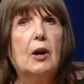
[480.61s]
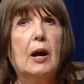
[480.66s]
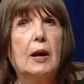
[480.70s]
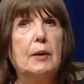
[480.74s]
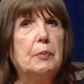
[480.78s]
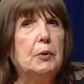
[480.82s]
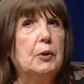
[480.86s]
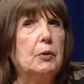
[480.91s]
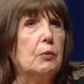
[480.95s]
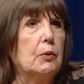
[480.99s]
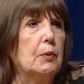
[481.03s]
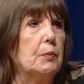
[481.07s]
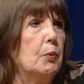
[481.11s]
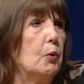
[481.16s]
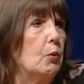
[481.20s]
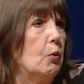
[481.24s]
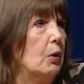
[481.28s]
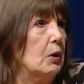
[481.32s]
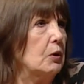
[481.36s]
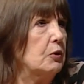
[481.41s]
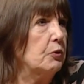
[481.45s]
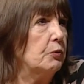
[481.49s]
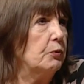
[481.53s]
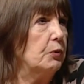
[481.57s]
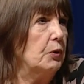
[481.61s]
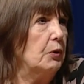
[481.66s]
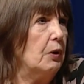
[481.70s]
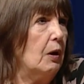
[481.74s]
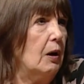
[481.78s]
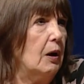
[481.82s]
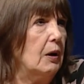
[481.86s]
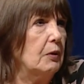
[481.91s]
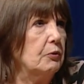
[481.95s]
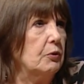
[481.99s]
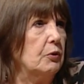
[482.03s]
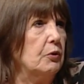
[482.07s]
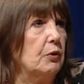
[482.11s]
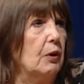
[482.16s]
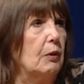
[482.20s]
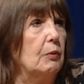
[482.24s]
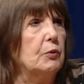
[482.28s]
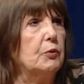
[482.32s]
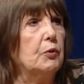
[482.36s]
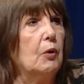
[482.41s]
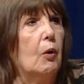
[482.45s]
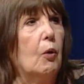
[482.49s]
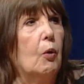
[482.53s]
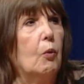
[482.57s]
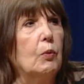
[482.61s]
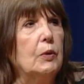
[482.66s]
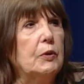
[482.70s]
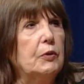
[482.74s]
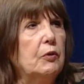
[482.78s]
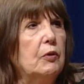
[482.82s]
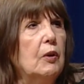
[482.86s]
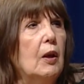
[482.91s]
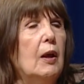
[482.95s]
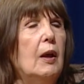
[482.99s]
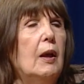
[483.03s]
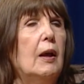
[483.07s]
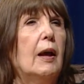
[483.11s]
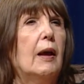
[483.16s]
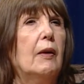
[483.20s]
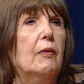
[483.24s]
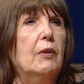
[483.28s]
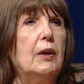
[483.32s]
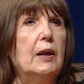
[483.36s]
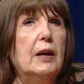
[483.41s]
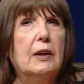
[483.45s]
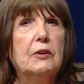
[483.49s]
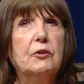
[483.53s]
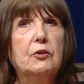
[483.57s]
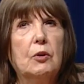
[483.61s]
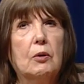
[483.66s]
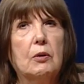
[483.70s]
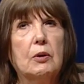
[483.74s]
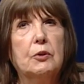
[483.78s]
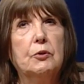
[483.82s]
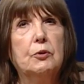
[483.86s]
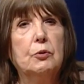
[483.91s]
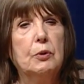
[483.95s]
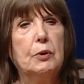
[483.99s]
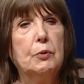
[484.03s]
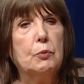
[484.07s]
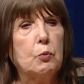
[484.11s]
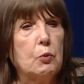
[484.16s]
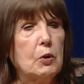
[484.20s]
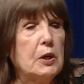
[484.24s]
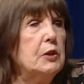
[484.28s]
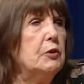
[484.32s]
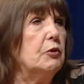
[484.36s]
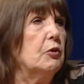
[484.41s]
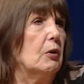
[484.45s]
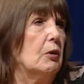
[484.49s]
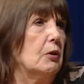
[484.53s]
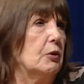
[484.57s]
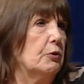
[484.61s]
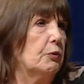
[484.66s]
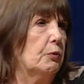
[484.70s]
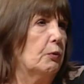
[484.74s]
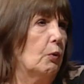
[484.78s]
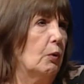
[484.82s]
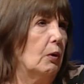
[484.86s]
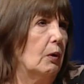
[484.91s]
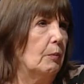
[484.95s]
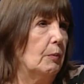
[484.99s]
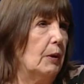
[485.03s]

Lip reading: typing reports for doctors. I was always, and then I started doing research for them.